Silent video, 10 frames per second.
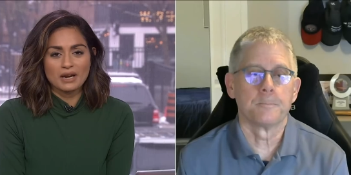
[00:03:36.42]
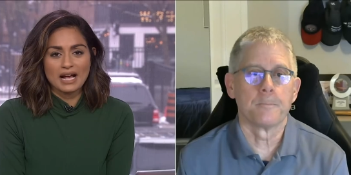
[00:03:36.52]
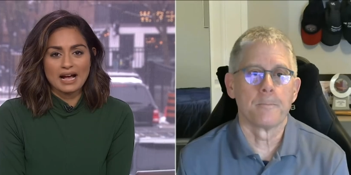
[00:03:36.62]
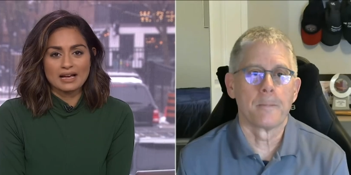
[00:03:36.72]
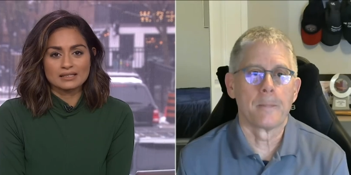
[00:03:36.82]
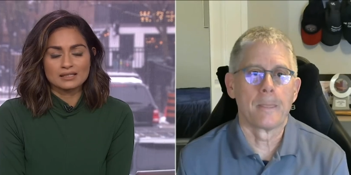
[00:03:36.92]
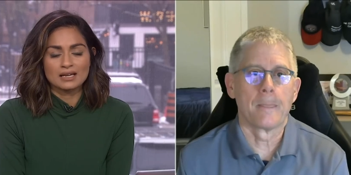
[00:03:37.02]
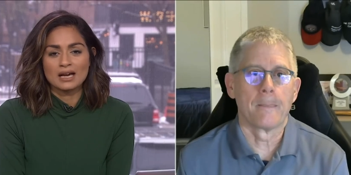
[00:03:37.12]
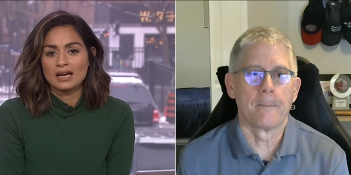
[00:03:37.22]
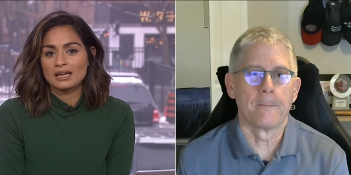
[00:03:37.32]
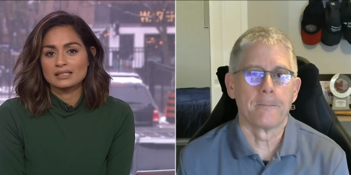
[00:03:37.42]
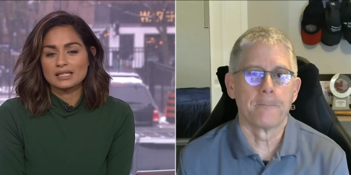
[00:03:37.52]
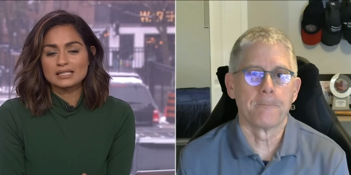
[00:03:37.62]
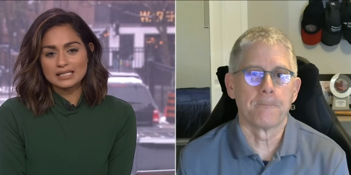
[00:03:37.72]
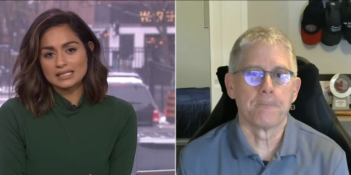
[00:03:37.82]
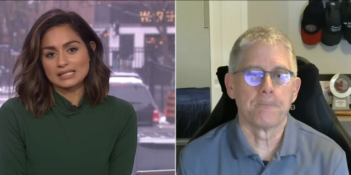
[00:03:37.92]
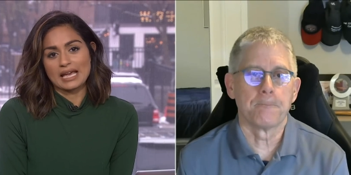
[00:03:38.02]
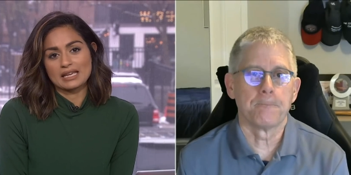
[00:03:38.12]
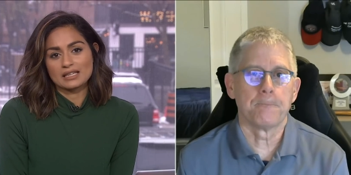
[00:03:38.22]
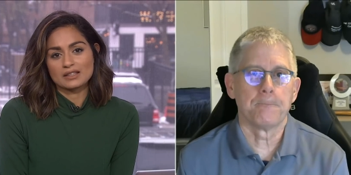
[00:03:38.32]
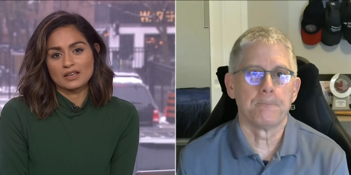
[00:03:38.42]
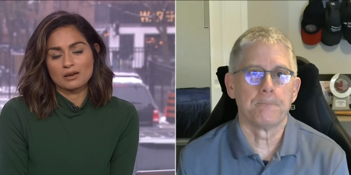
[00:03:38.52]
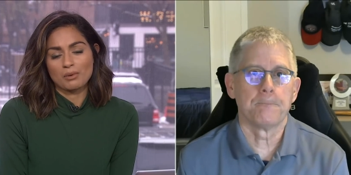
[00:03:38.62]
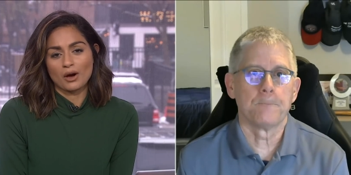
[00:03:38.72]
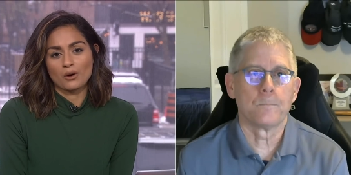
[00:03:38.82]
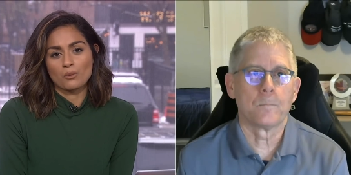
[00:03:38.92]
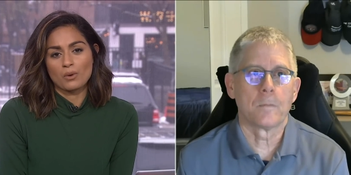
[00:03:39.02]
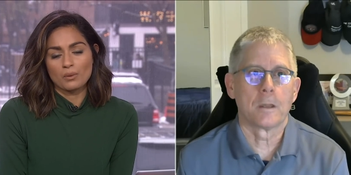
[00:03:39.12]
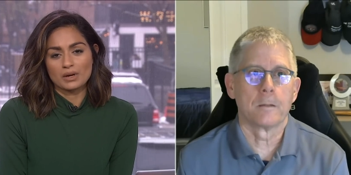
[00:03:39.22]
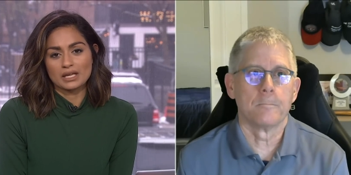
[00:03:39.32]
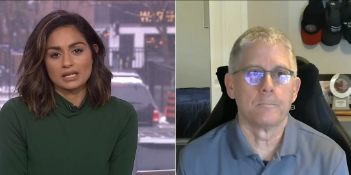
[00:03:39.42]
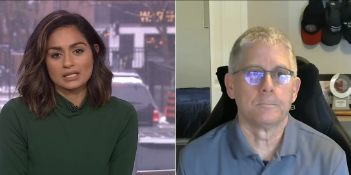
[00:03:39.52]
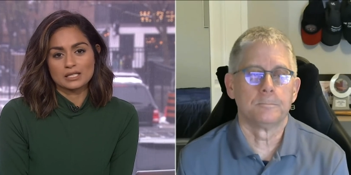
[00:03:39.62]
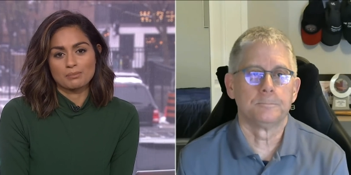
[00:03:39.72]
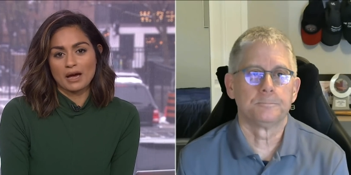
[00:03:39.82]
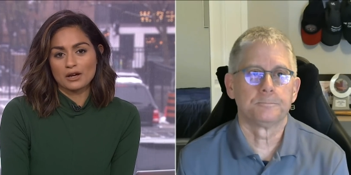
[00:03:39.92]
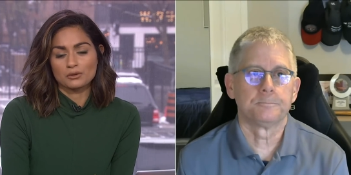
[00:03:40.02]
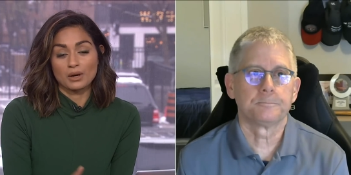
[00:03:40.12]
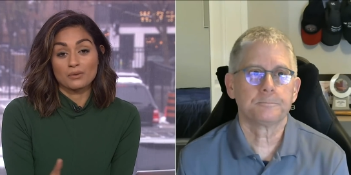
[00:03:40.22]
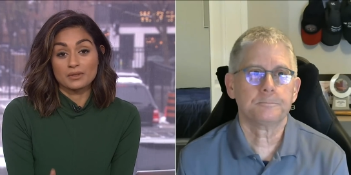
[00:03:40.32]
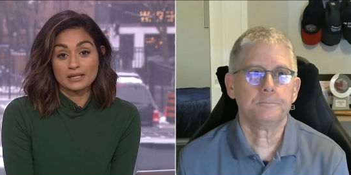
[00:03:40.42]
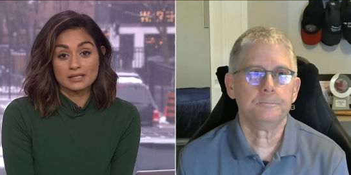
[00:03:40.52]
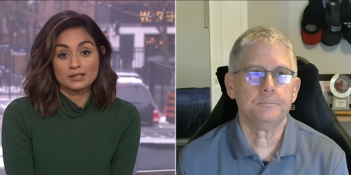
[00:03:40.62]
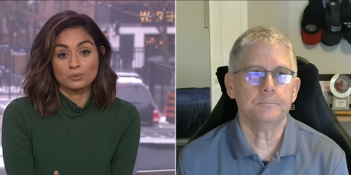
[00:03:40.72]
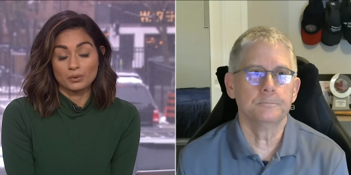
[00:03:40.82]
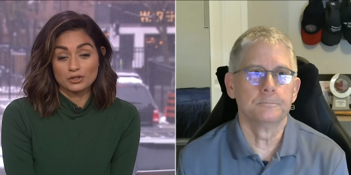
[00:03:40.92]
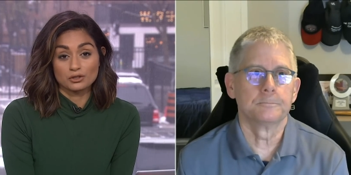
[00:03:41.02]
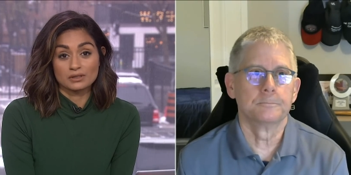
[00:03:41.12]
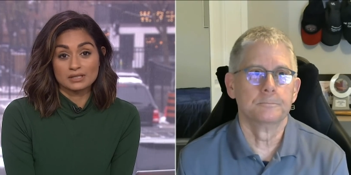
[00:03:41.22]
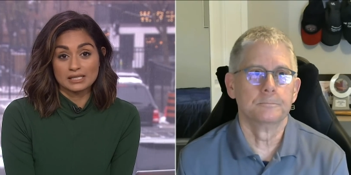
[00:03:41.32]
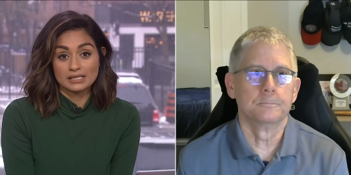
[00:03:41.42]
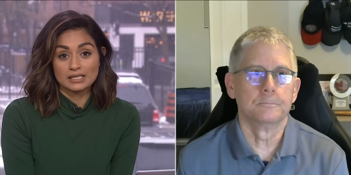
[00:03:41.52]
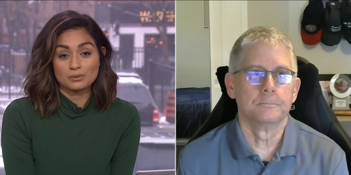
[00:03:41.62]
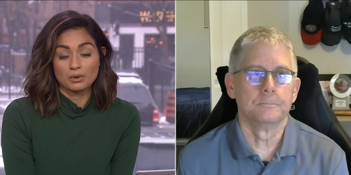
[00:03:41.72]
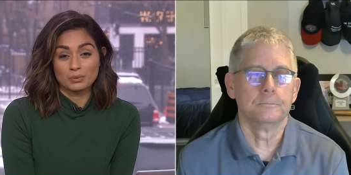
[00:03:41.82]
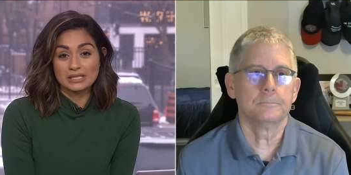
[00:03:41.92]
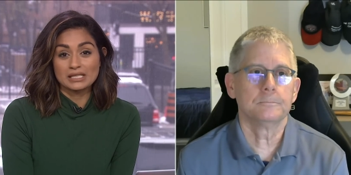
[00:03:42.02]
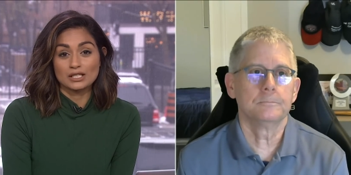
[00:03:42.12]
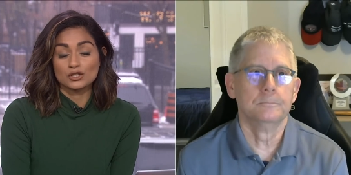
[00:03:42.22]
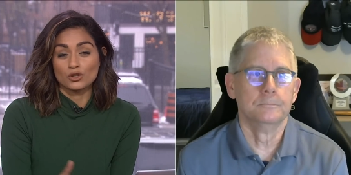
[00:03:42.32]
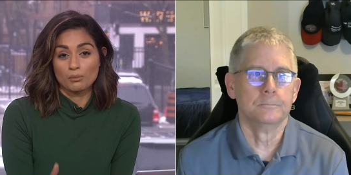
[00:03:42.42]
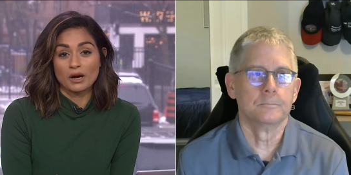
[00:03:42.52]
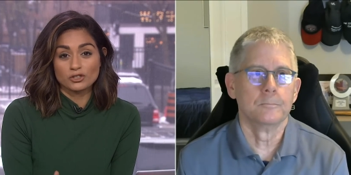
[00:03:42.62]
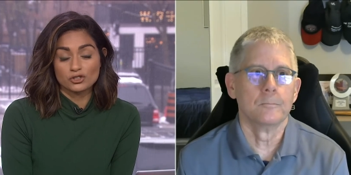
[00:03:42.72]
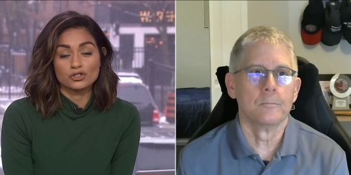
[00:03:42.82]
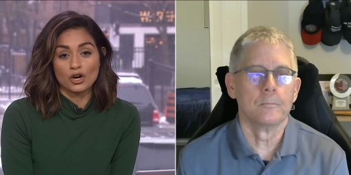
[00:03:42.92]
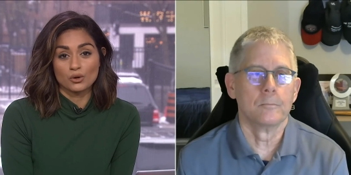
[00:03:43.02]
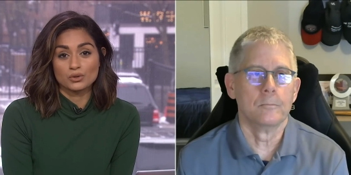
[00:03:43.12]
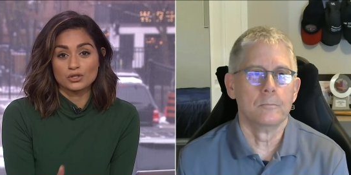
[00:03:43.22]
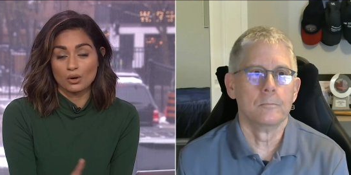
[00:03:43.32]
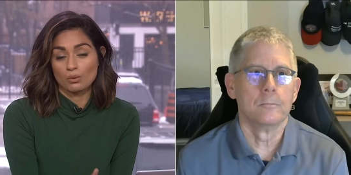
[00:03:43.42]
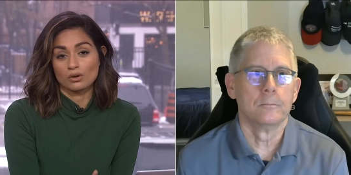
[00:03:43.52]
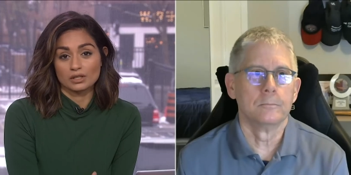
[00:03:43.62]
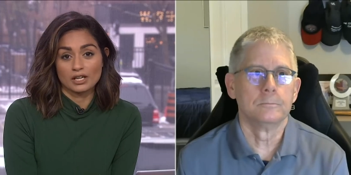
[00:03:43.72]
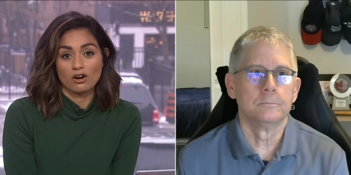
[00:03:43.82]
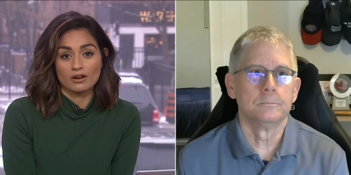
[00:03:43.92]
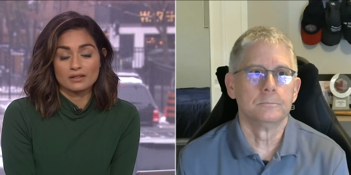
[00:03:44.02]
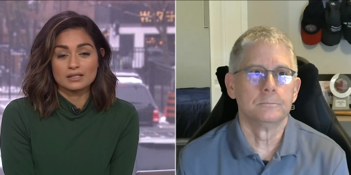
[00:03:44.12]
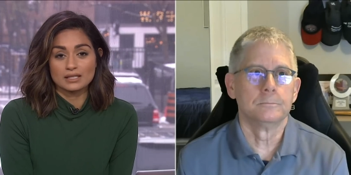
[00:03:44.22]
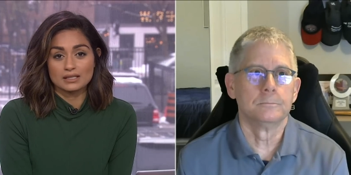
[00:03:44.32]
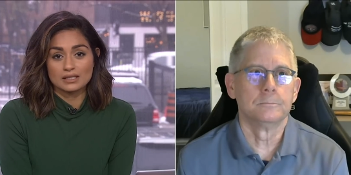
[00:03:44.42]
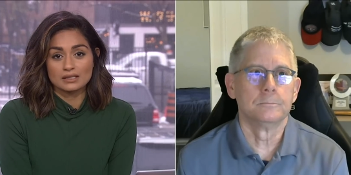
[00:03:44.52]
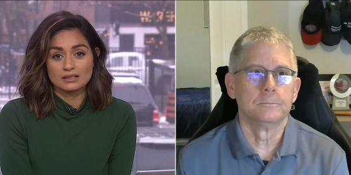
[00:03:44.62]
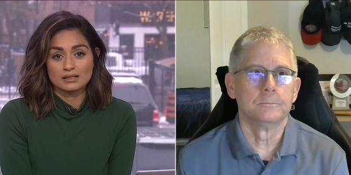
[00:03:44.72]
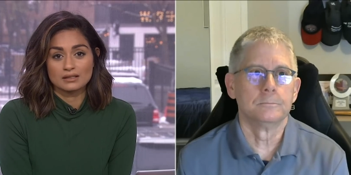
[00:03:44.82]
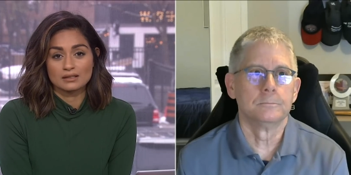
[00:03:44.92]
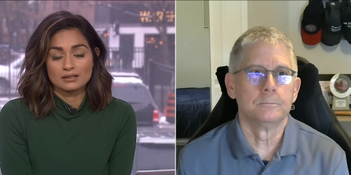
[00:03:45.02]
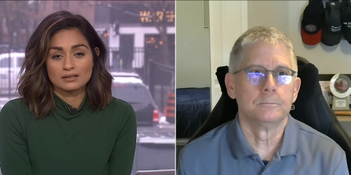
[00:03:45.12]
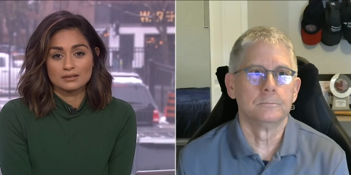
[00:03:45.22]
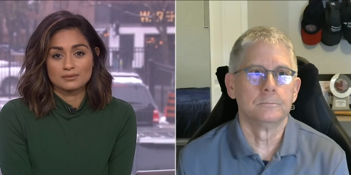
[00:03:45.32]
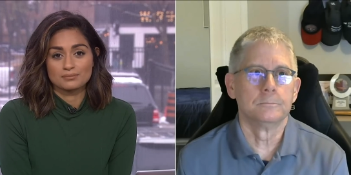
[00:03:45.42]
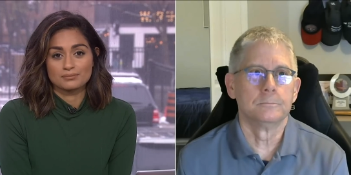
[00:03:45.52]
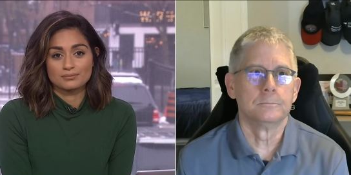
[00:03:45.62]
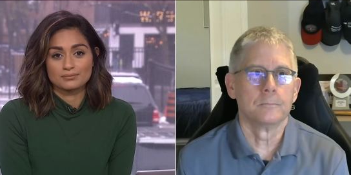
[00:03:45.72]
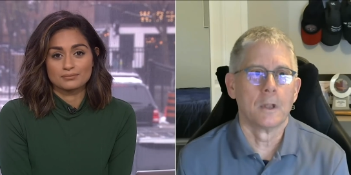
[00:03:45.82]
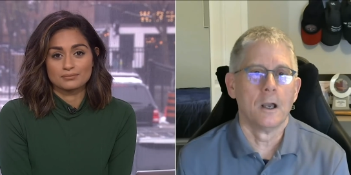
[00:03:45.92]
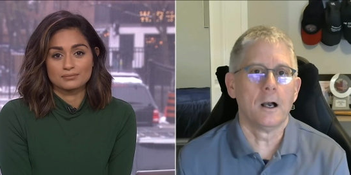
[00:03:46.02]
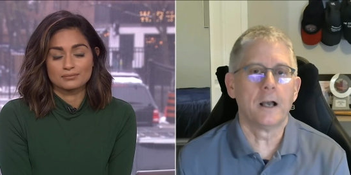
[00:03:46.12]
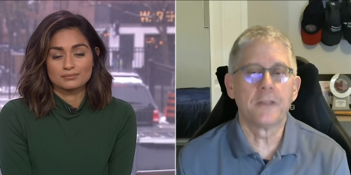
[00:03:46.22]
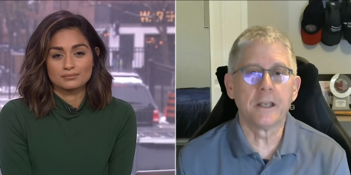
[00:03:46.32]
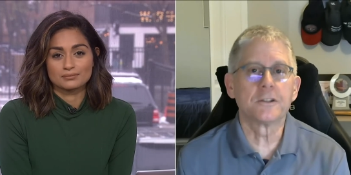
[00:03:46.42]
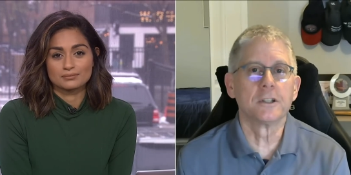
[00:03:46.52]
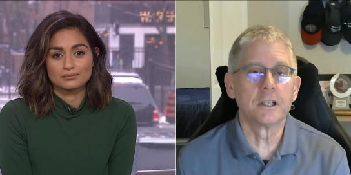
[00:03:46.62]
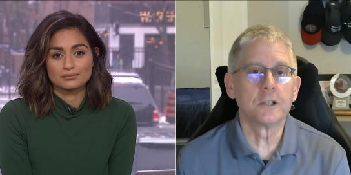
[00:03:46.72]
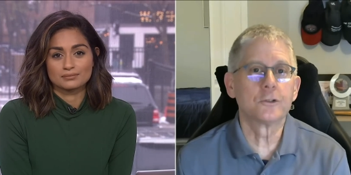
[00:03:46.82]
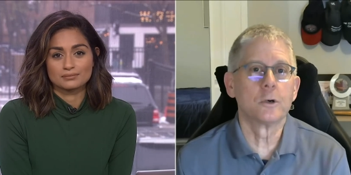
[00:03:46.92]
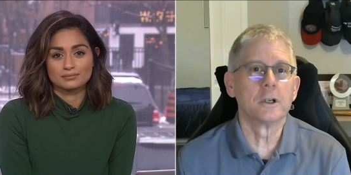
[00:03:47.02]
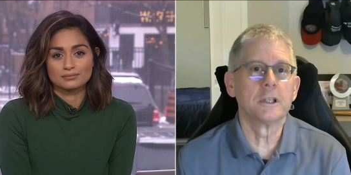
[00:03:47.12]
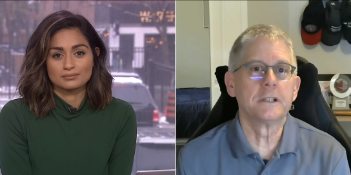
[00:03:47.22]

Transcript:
Speaker 1: to ask, does this say anything about what we can expect throughout this winter season when we see so much snow so early on in the season?
Speaker 2: I think it's a little too early to